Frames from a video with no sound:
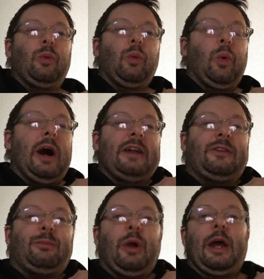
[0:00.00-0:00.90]

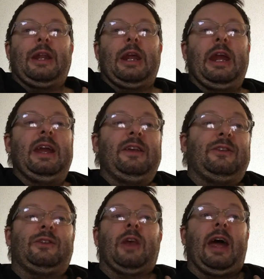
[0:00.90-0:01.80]
widespread
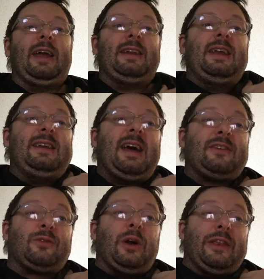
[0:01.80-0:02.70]
it
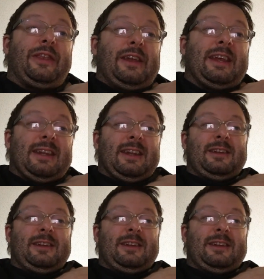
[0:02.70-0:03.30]
has run thin.